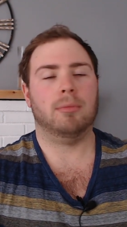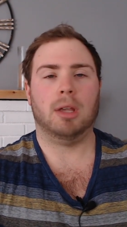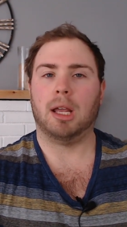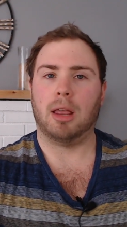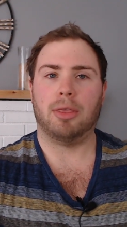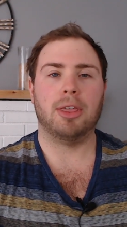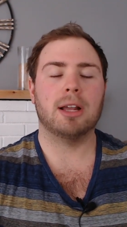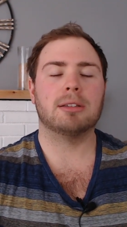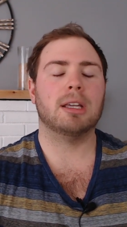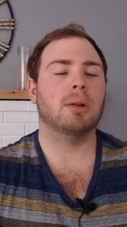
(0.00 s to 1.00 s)
Again,
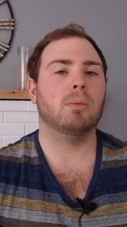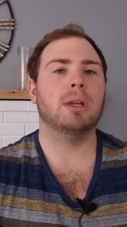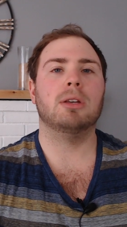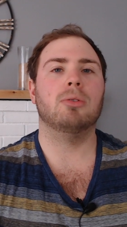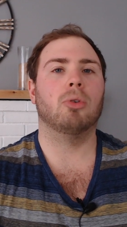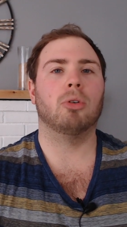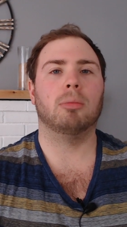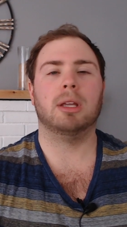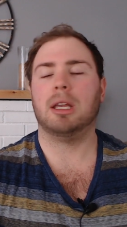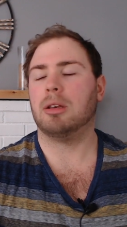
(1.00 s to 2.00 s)
things that we
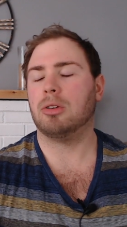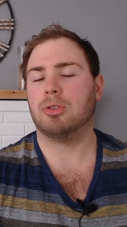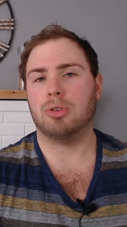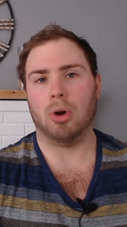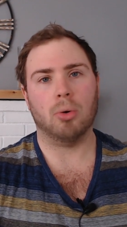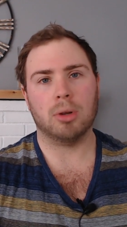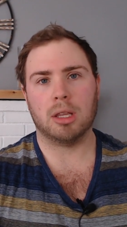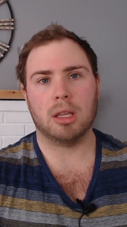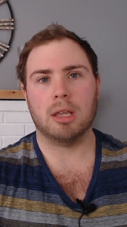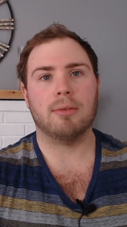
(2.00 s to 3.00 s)
normally don't
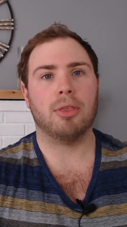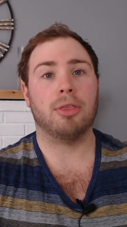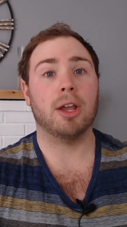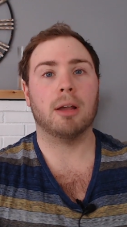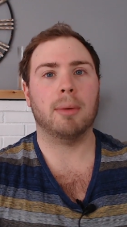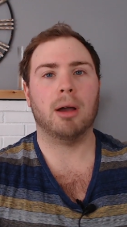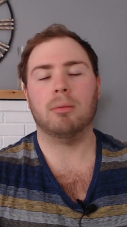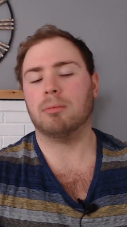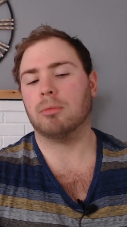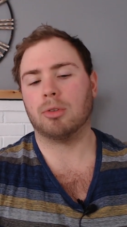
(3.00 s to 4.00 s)
even think
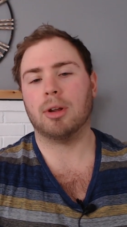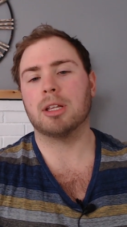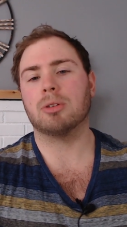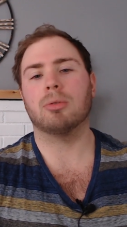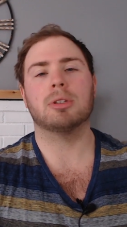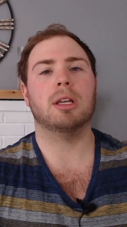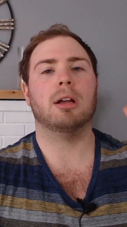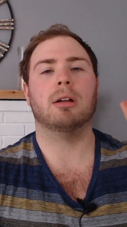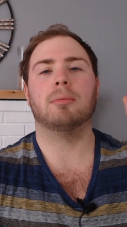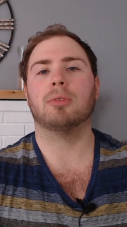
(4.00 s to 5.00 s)
about. Credit scores
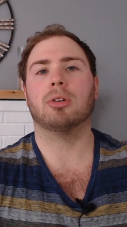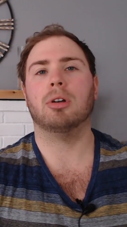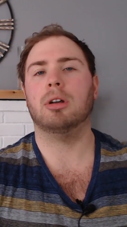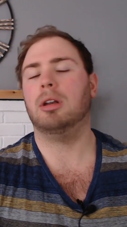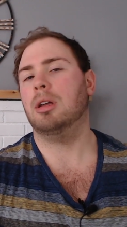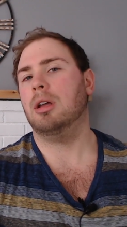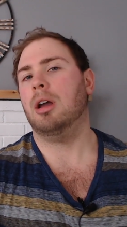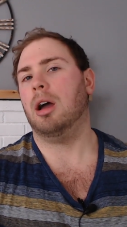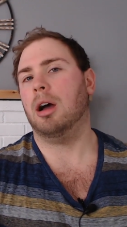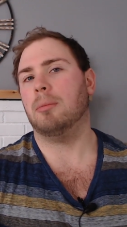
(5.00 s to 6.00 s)
there, you're good.
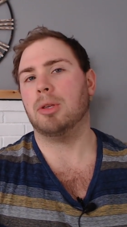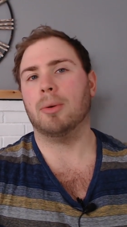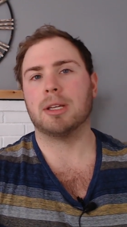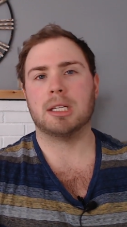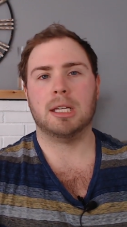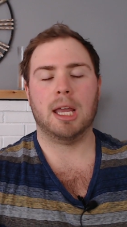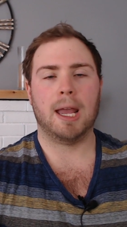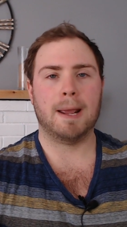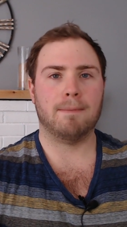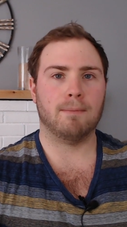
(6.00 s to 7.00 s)

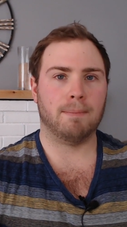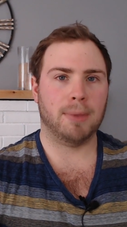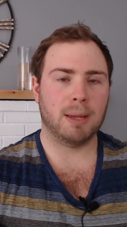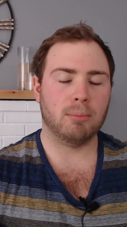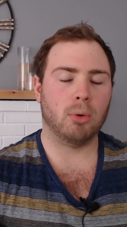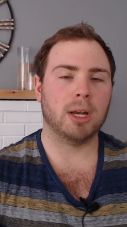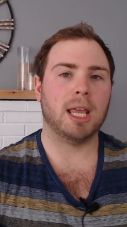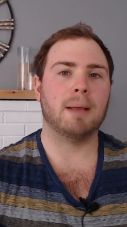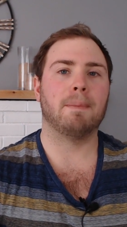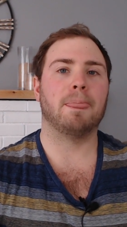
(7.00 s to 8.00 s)
USDA
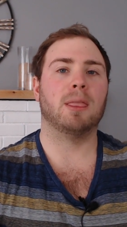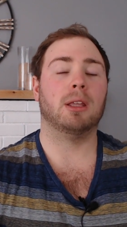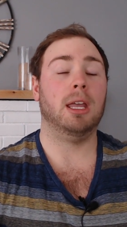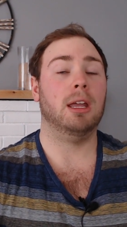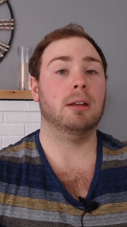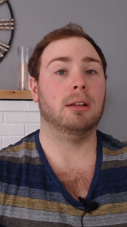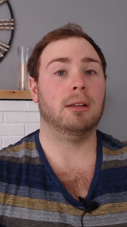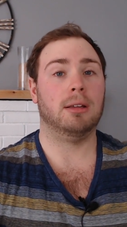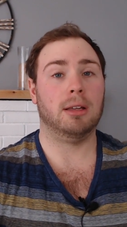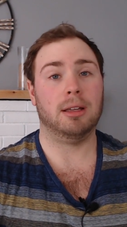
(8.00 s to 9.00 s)
10.8
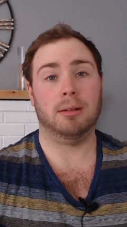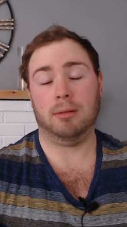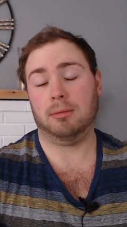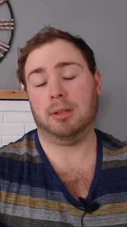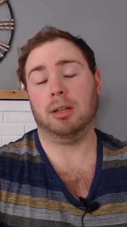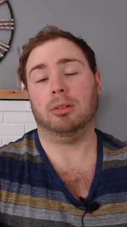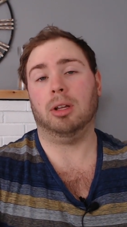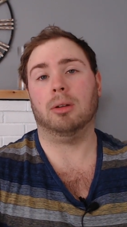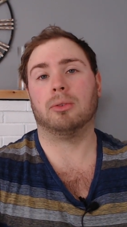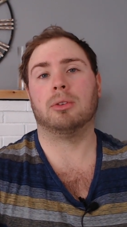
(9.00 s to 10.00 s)
can kill
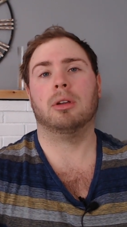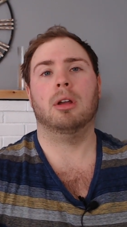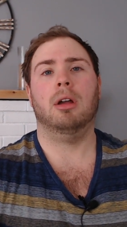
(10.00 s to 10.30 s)
loans.